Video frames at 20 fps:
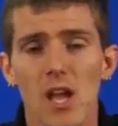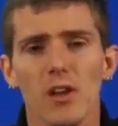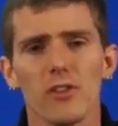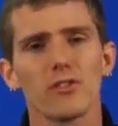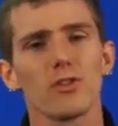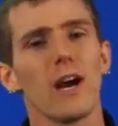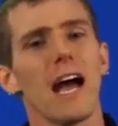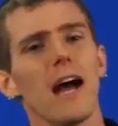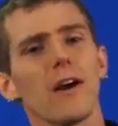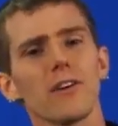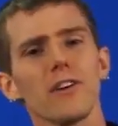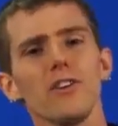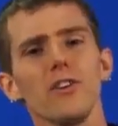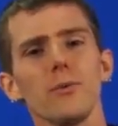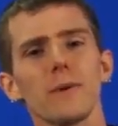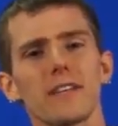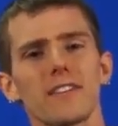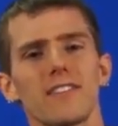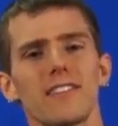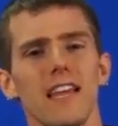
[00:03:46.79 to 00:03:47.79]
So how can
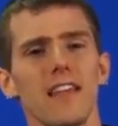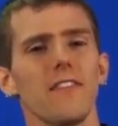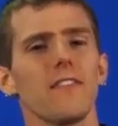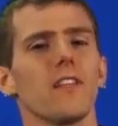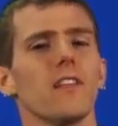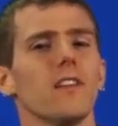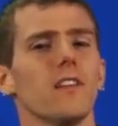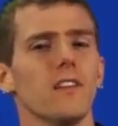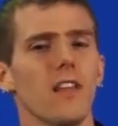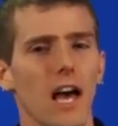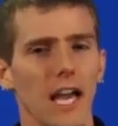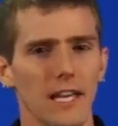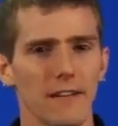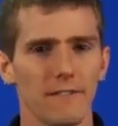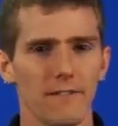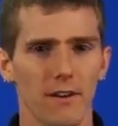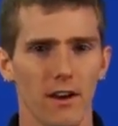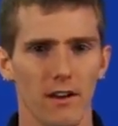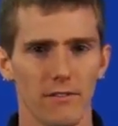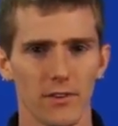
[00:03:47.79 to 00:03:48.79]
you extend the
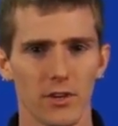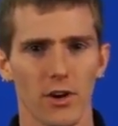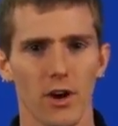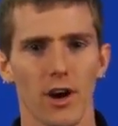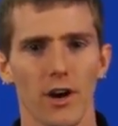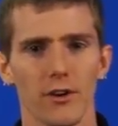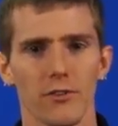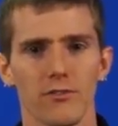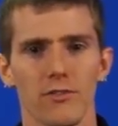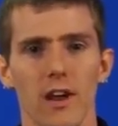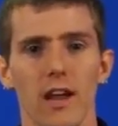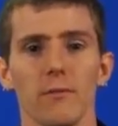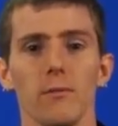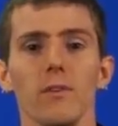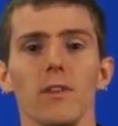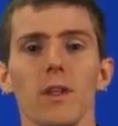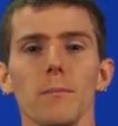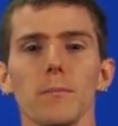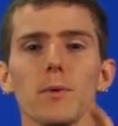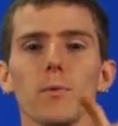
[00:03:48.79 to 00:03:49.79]
life of your hard drive?
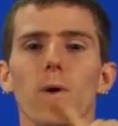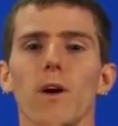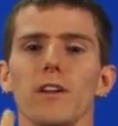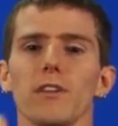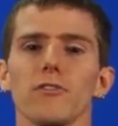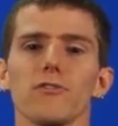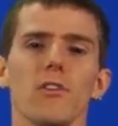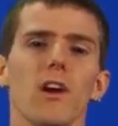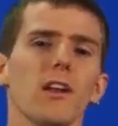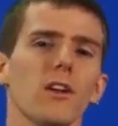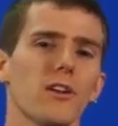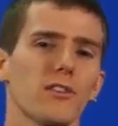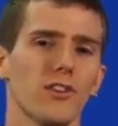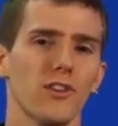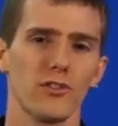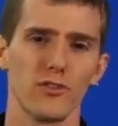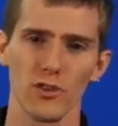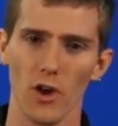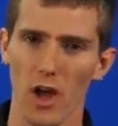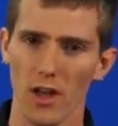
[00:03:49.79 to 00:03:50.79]
Well, number one is try not
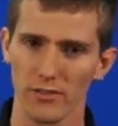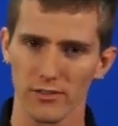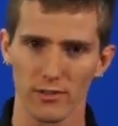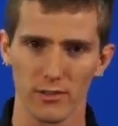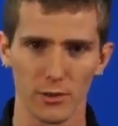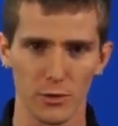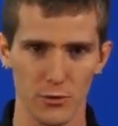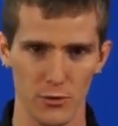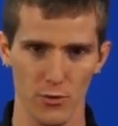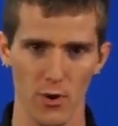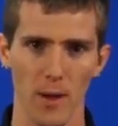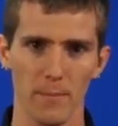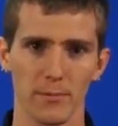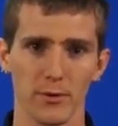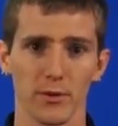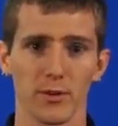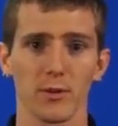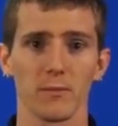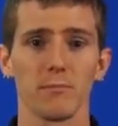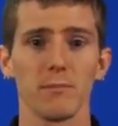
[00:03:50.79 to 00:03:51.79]
to jostle or drop
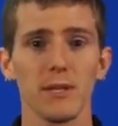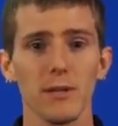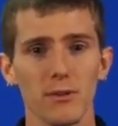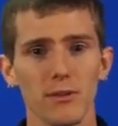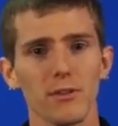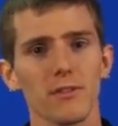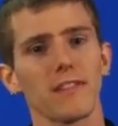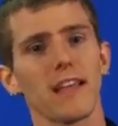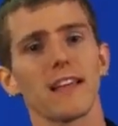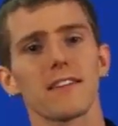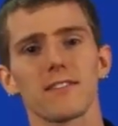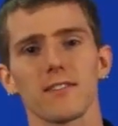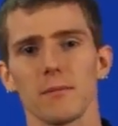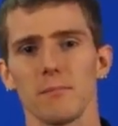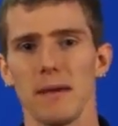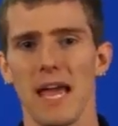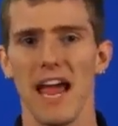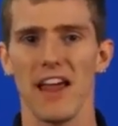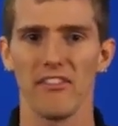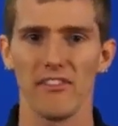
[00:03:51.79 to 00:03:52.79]
your computer. That's a
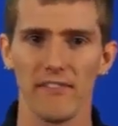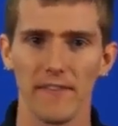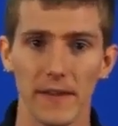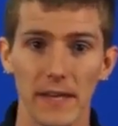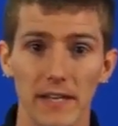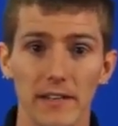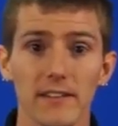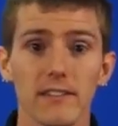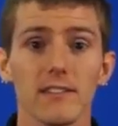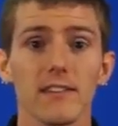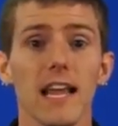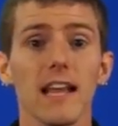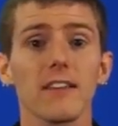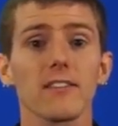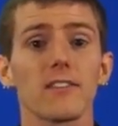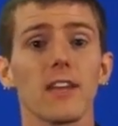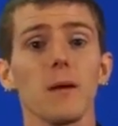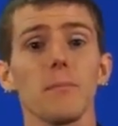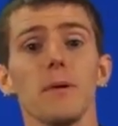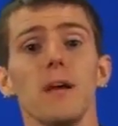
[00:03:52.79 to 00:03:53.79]
bad thing.
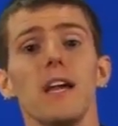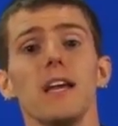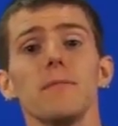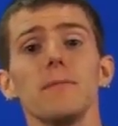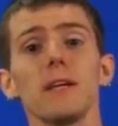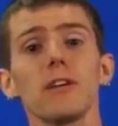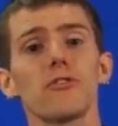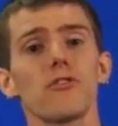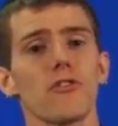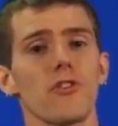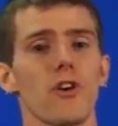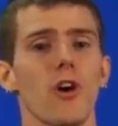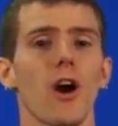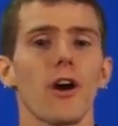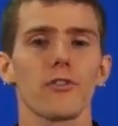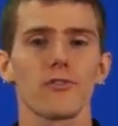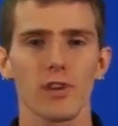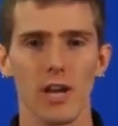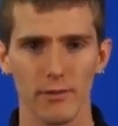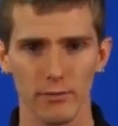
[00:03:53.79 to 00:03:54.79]
Next up, make sure your
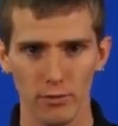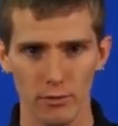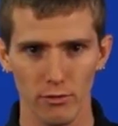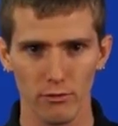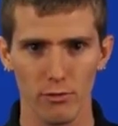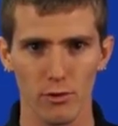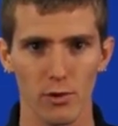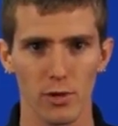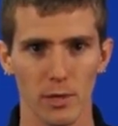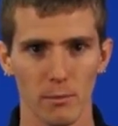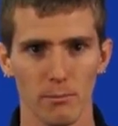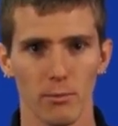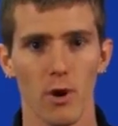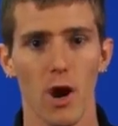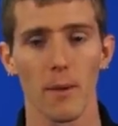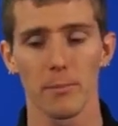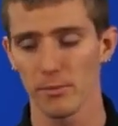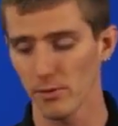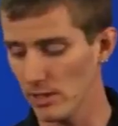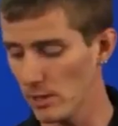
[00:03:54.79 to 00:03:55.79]
hard drives are screwed in
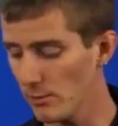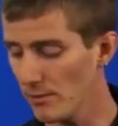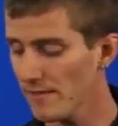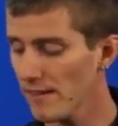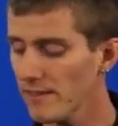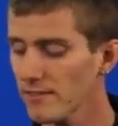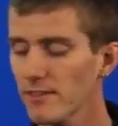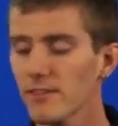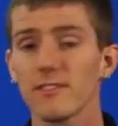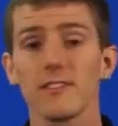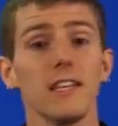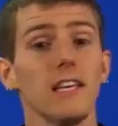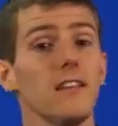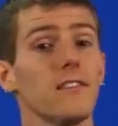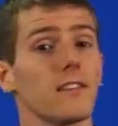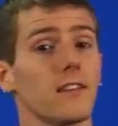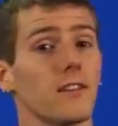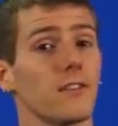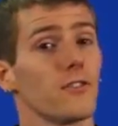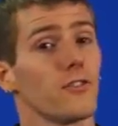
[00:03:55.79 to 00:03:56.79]
properly. With
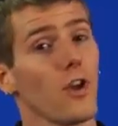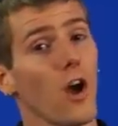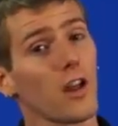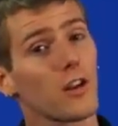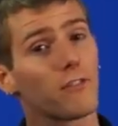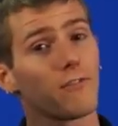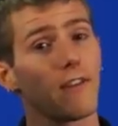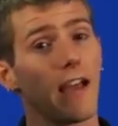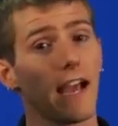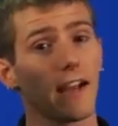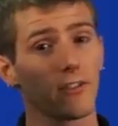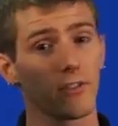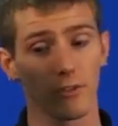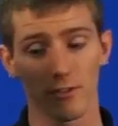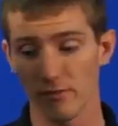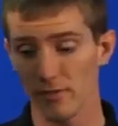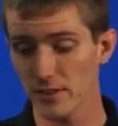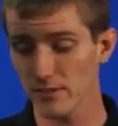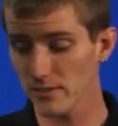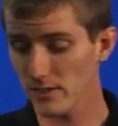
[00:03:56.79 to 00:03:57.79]
SSDs, it is not a
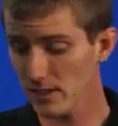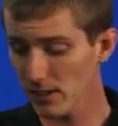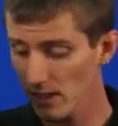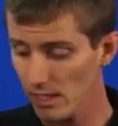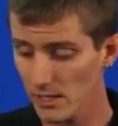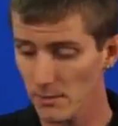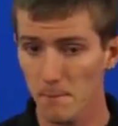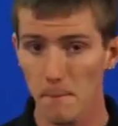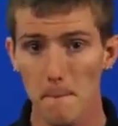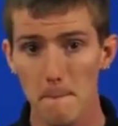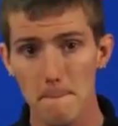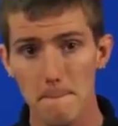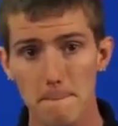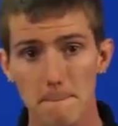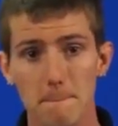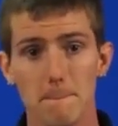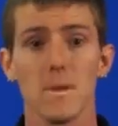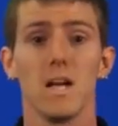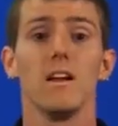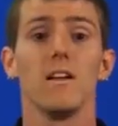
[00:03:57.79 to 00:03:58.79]
factor. Physically,
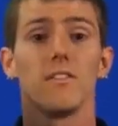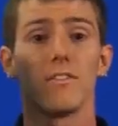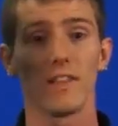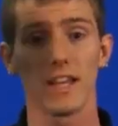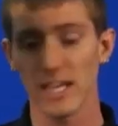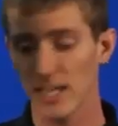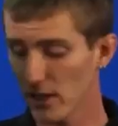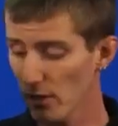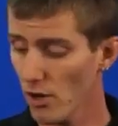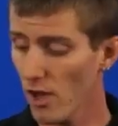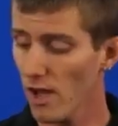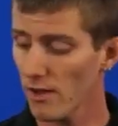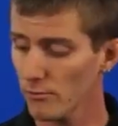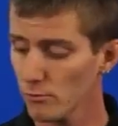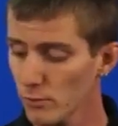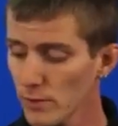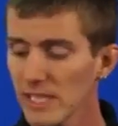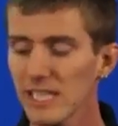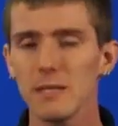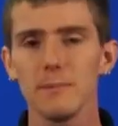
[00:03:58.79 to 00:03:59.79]
they
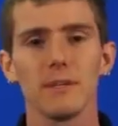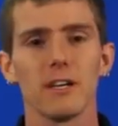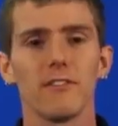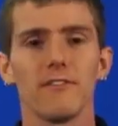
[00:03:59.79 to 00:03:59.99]
cannot really be